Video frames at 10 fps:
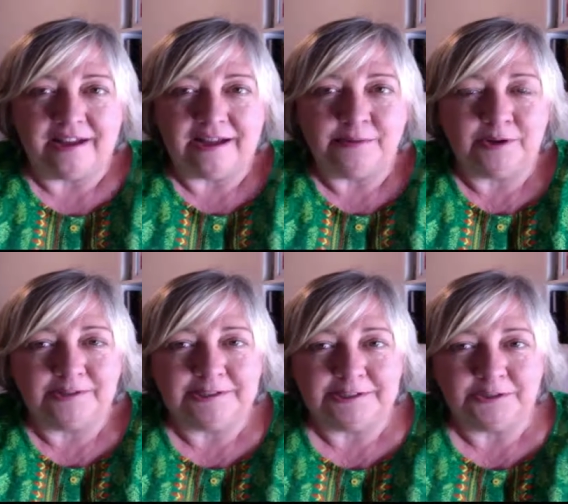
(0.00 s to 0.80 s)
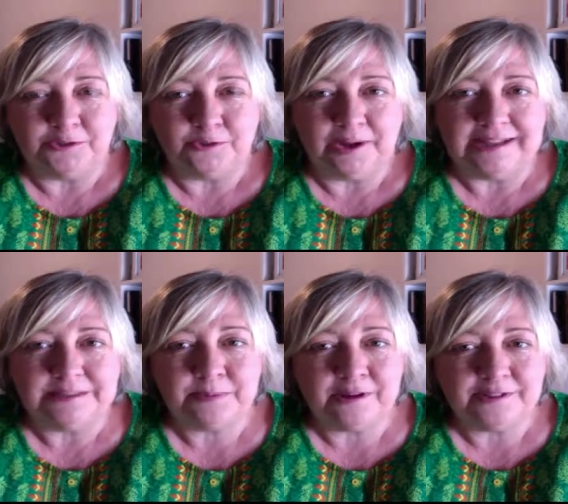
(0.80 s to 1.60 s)
that I'm going to do
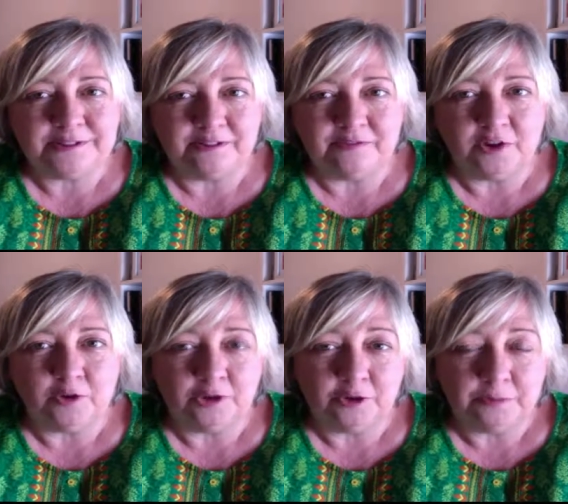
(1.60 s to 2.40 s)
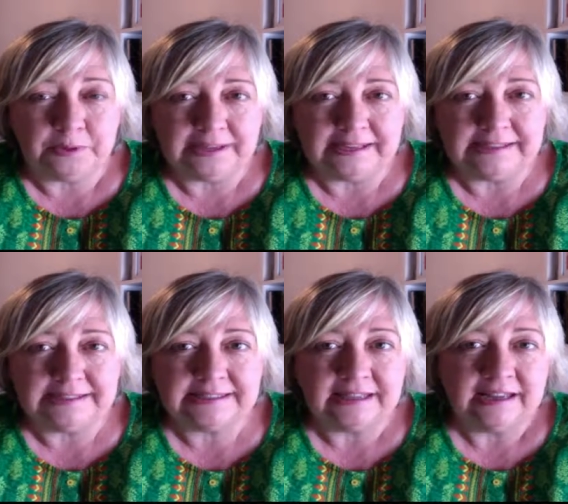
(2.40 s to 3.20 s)
as part of
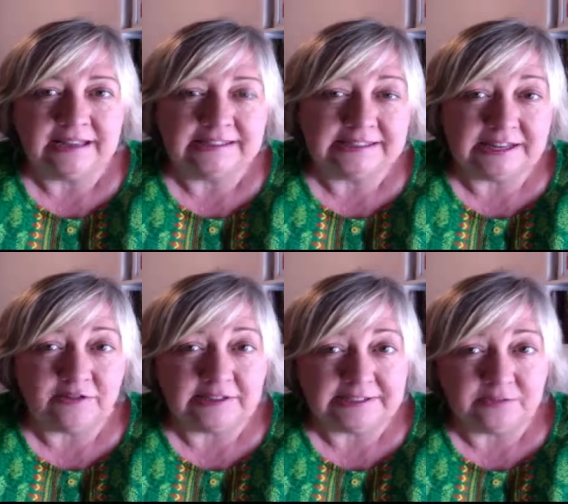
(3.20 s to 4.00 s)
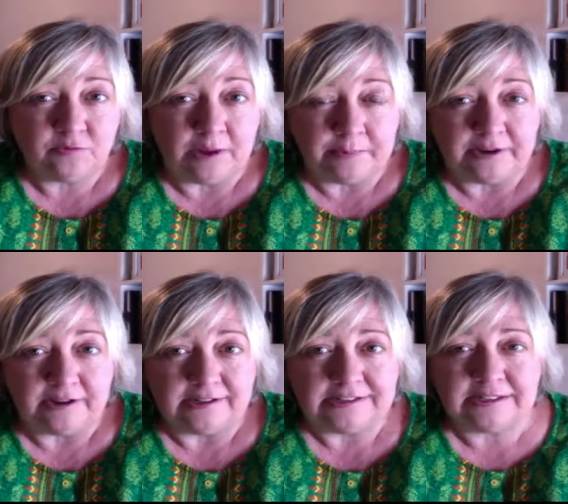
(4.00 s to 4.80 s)
OUP's series of
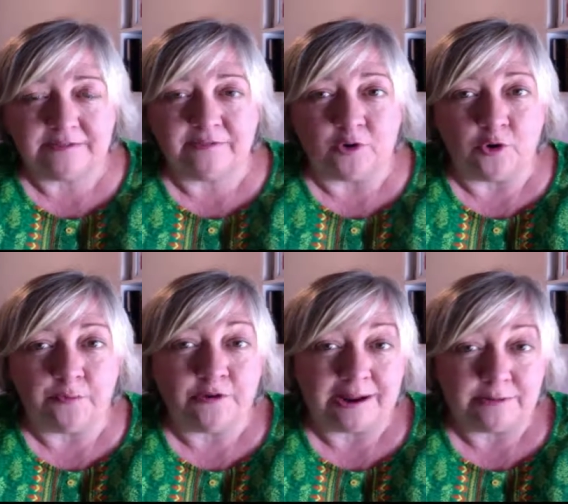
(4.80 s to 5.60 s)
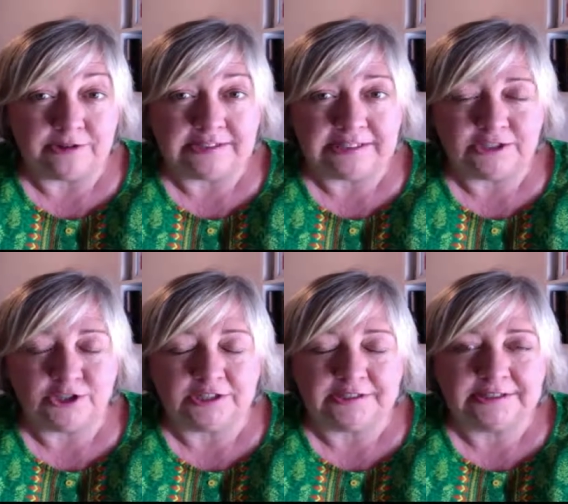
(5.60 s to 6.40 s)
webinars for primary
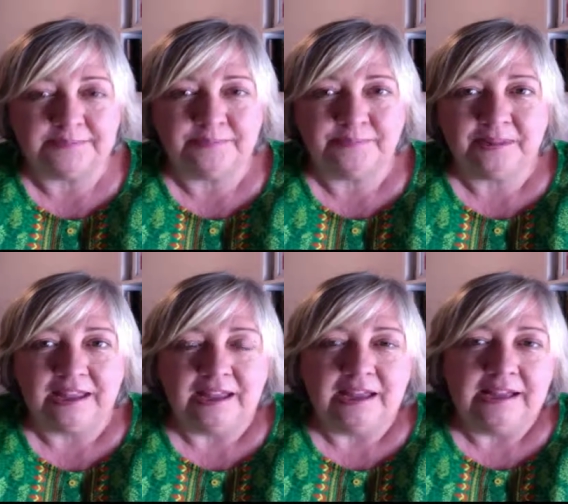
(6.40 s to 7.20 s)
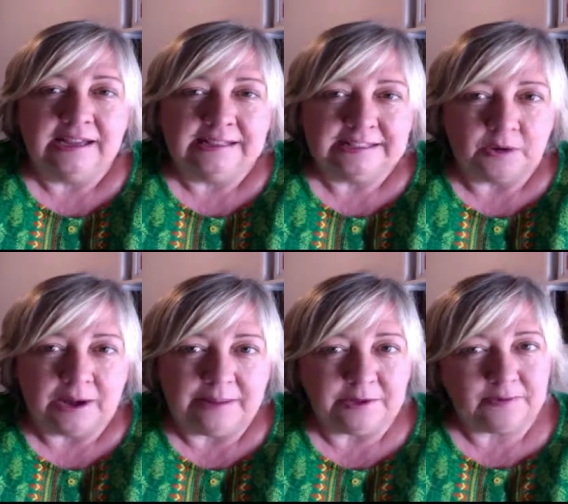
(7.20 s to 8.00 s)
teachers. So
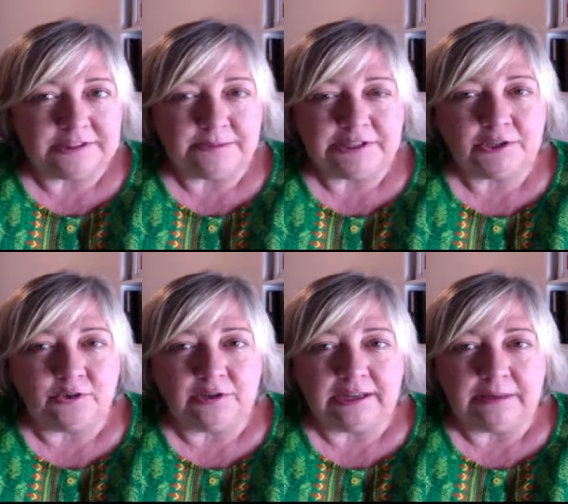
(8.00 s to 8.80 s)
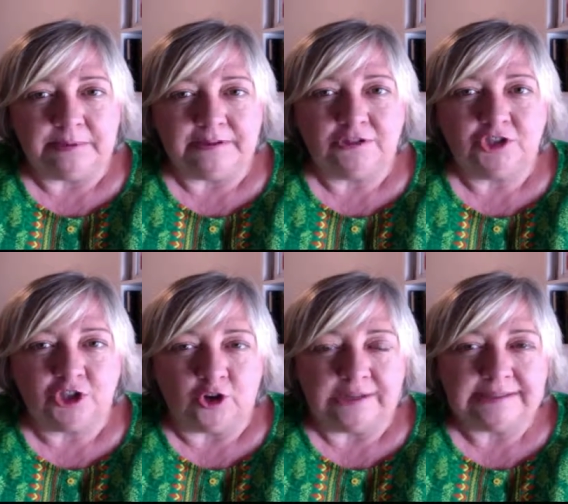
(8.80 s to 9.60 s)
I'm going to be talking about
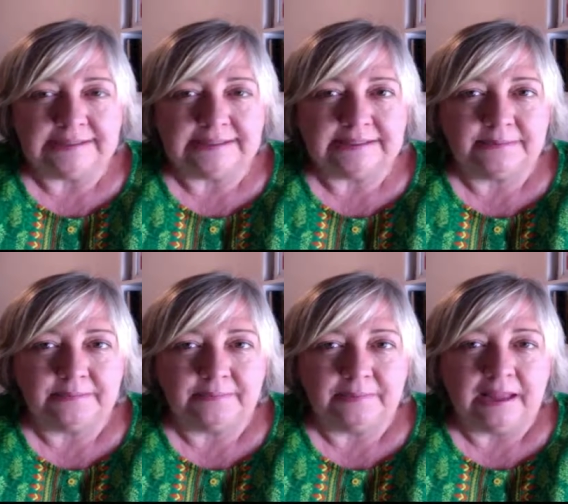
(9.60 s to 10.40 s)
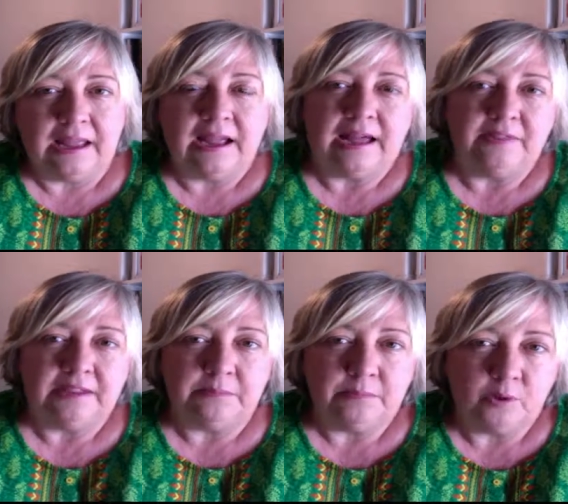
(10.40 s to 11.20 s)
choice and
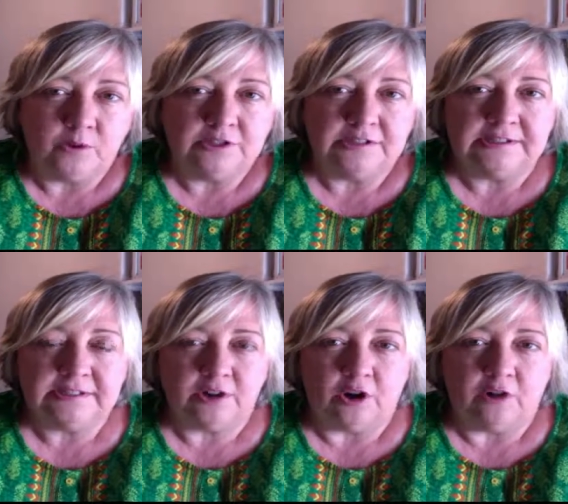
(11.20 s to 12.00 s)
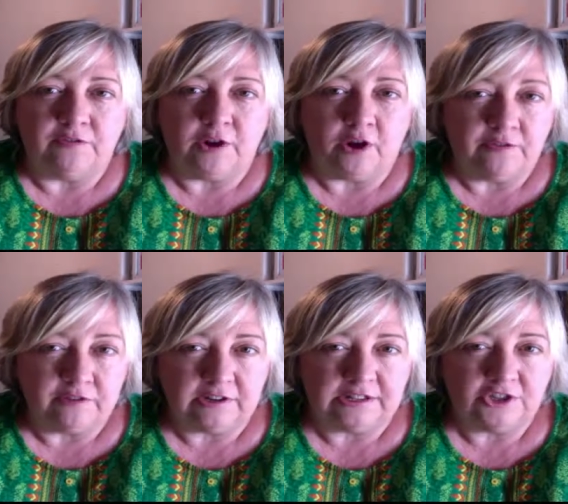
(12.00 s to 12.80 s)
the importance of
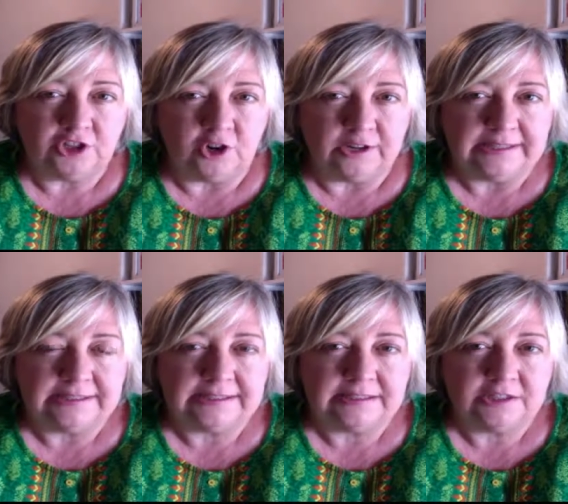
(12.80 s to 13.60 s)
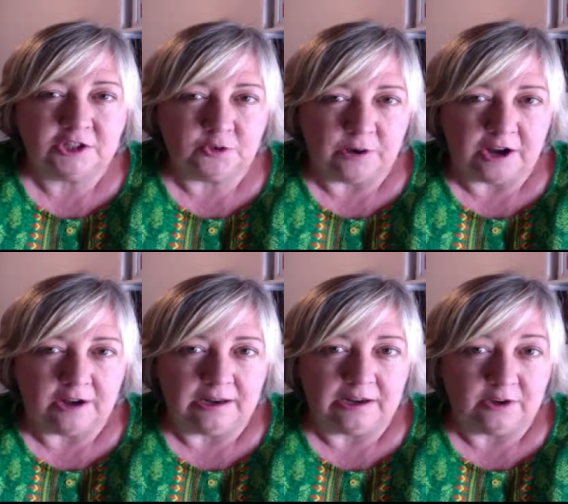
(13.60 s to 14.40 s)
offering choice to
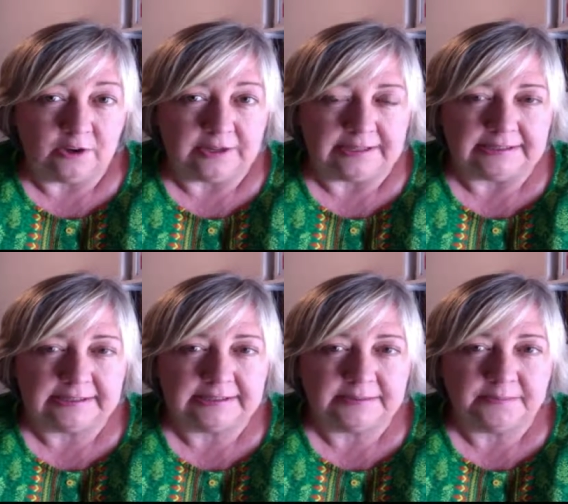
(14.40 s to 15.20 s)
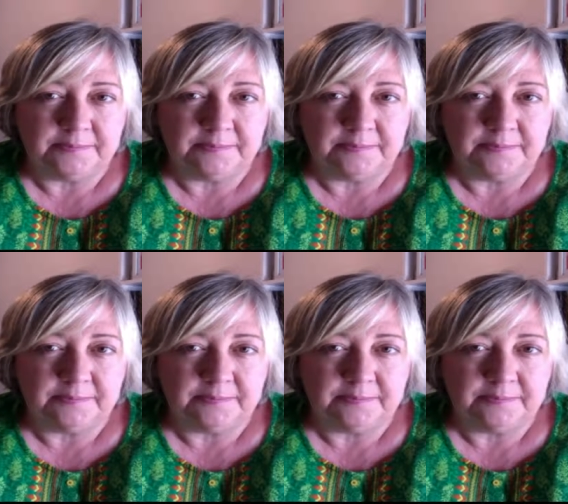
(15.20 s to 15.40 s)
our learners.